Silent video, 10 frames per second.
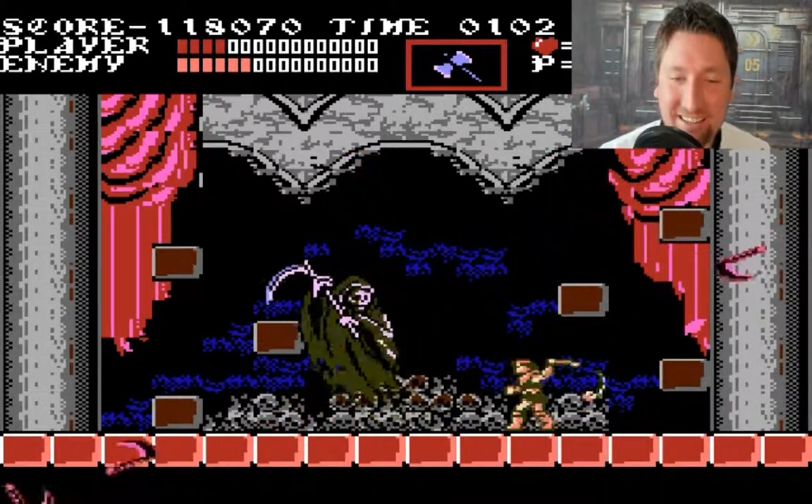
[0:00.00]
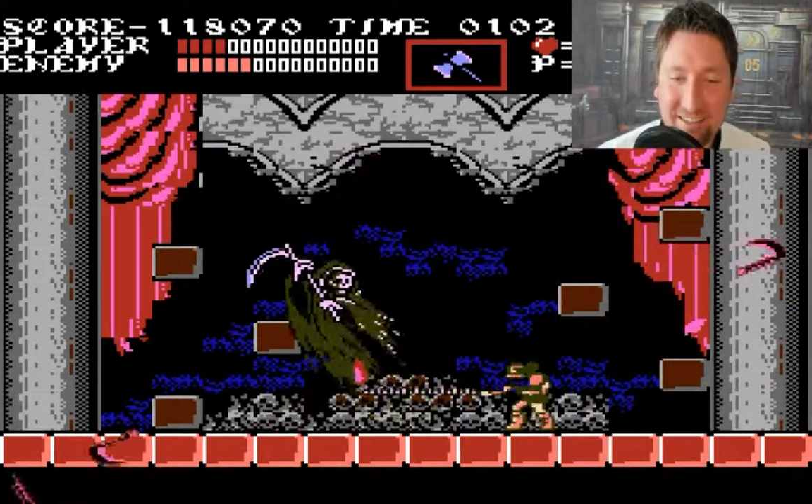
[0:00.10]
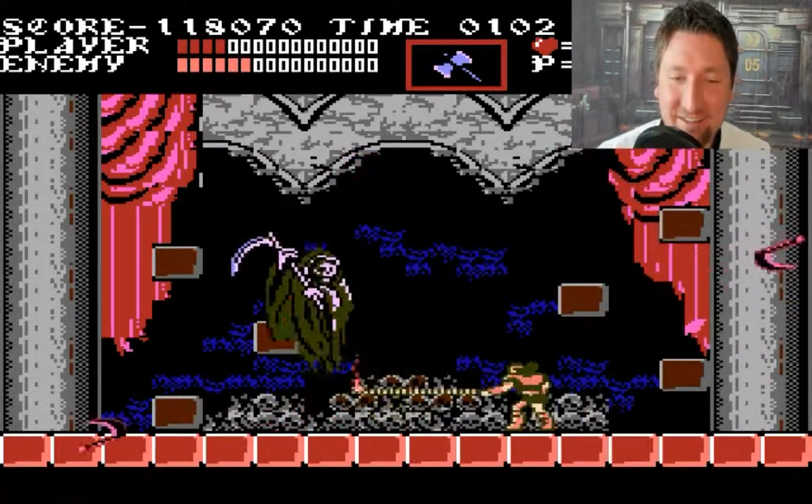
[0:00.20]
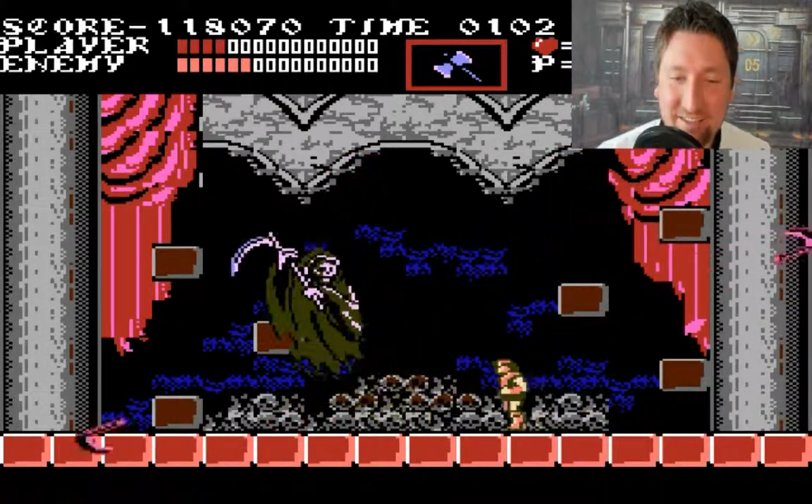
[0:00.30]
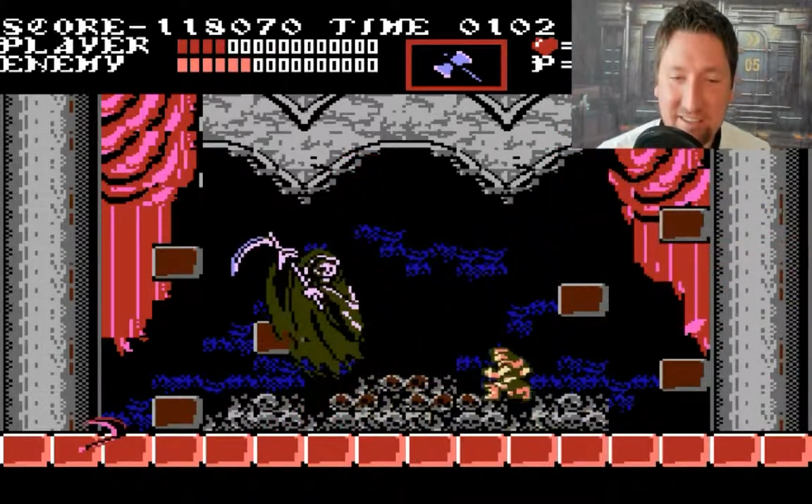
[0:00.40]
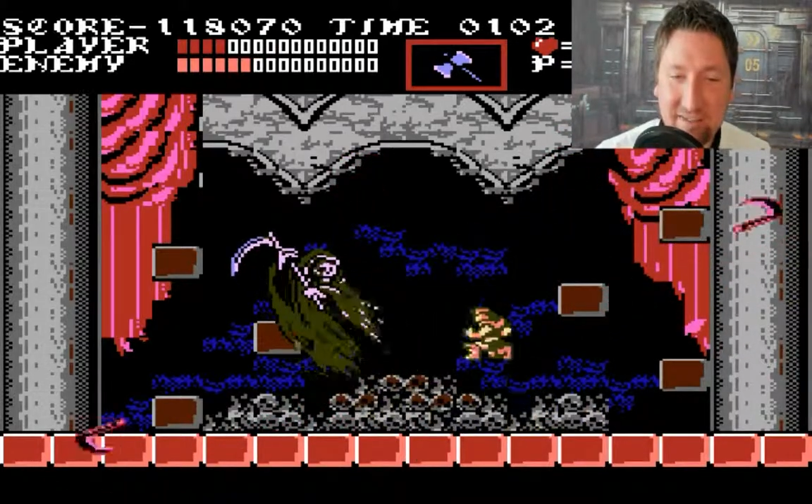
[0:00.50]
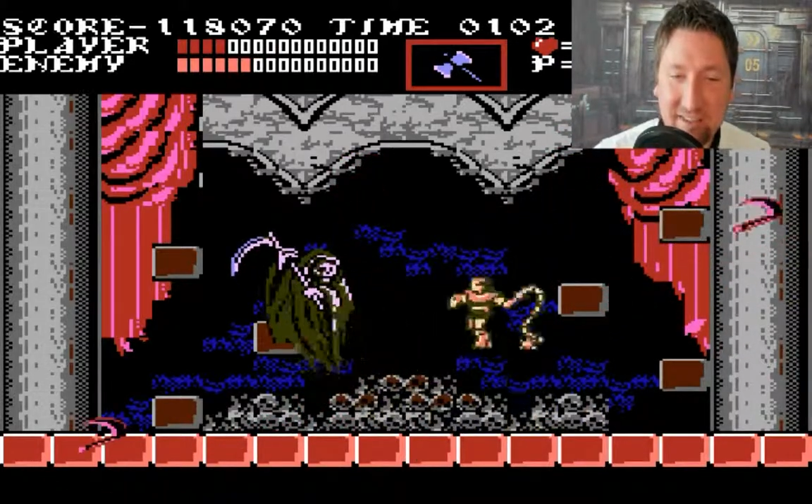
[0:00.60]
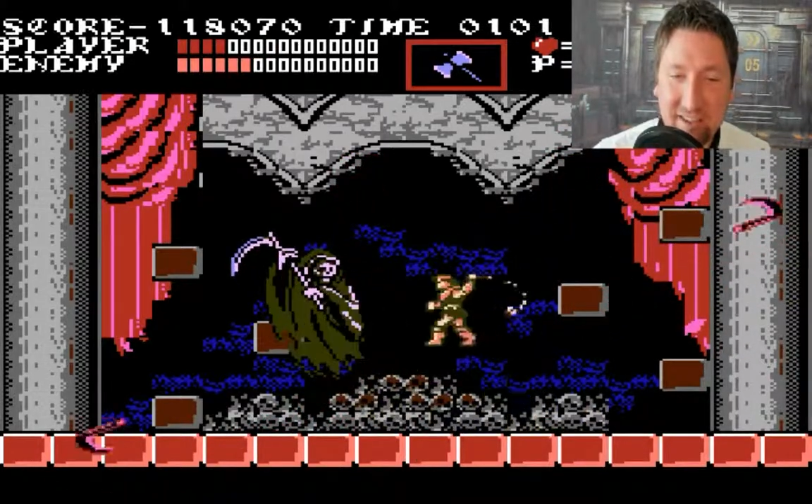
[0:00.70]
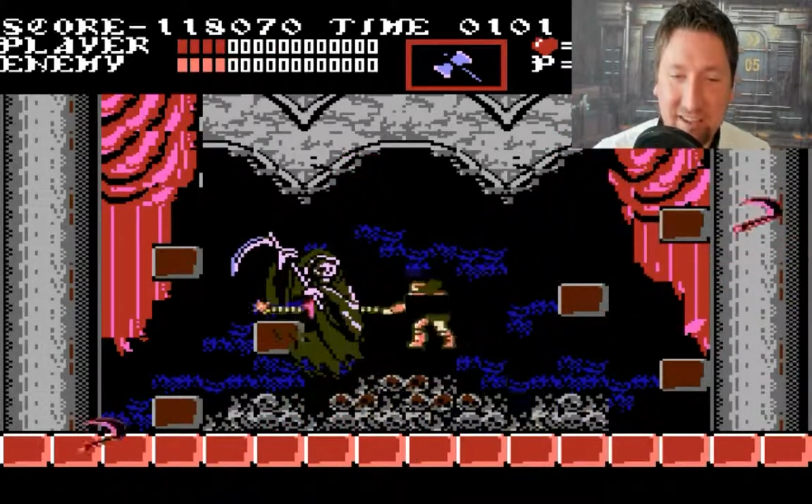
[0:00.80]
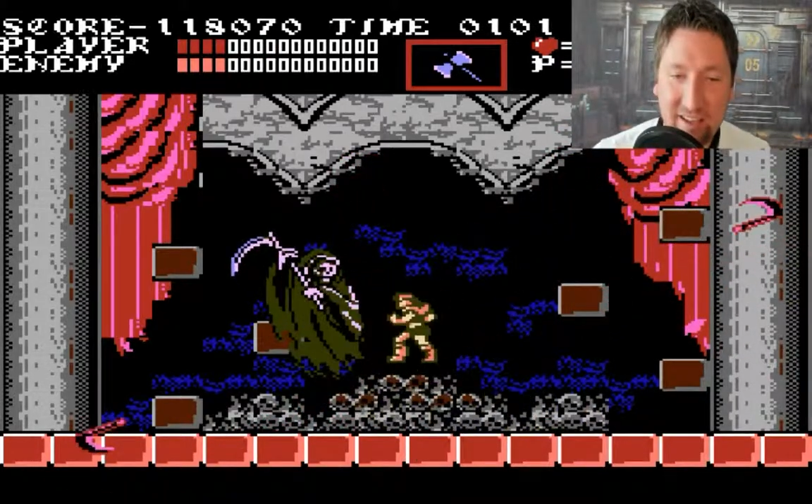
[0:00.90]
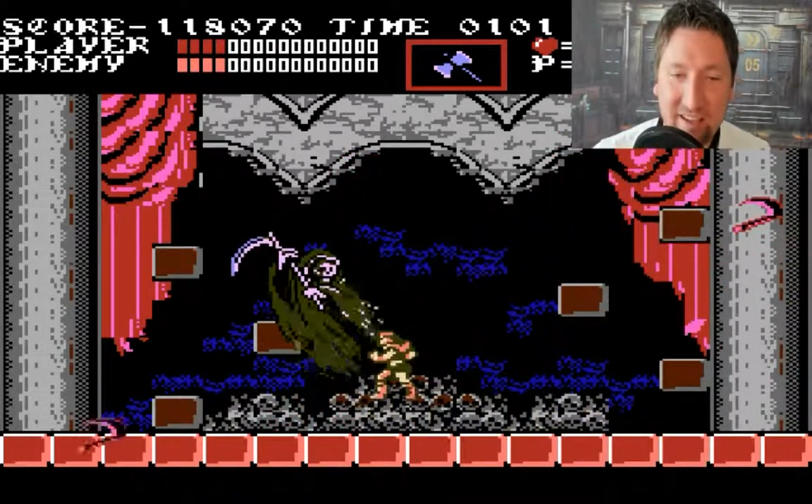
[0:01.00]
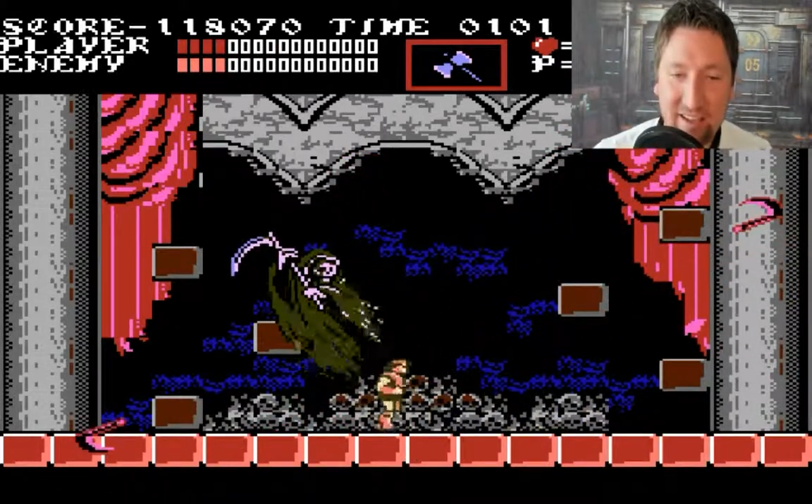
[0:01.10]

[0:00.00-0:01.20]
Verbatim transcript: doing so good.